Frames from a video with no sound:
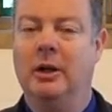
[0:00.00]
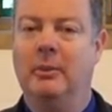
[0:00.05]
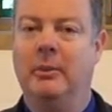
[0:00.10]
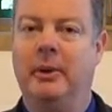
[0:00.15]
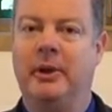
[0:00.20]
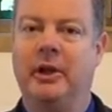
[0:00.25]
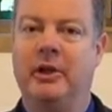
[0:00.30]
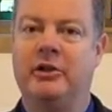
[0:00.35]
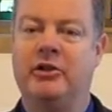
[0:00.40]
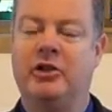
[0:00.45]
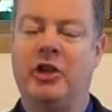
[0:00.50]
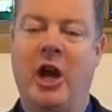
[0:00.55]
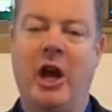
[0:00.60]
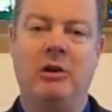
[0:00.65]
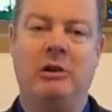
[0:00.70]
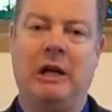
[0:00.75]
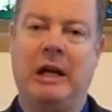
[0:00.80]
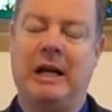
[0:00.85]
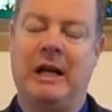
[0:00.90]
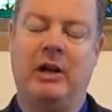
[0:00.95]
but are
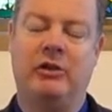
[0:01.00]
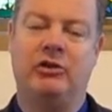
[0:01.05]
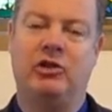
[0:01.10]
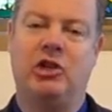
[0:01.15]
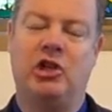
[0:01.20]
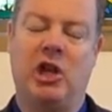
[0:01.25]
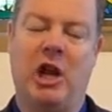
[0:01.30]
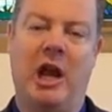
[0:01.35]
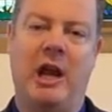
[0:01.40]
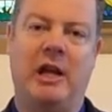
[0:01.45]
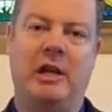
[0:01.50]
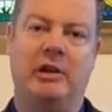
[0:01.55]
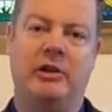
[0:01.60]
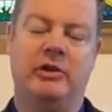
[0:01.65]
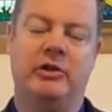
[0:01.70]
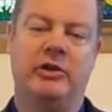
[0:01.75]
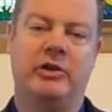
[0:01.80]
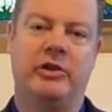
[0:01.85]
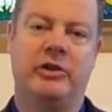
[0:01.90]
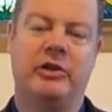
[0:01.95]
totally
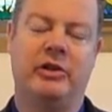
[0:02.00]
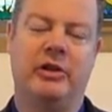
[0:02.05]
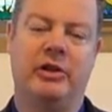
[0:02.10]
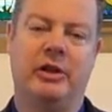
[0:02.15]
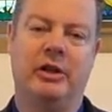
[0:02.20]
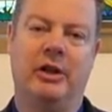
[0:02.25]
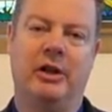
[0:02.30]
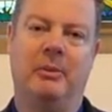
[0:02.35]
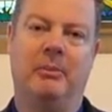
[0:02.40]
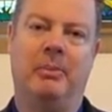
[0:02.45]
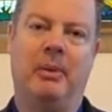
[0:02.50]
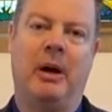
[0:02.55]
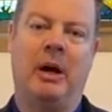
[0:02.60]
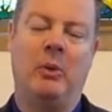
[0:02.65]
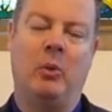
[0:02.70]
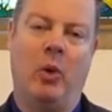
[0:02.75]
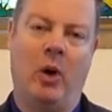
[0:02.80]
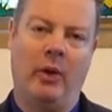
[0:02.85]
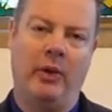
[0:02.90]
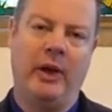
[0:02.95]
unchanged by
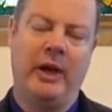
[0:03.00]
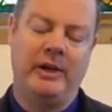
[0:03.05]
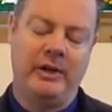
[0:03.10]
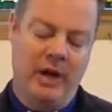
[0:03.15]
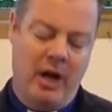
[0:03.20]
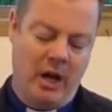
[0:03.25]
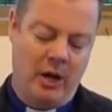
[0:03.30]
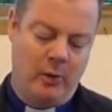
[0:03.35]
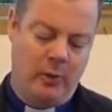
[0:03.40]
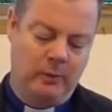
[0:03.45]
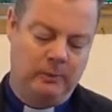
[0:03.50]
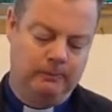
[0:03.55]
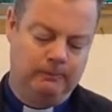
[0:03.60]
what they know.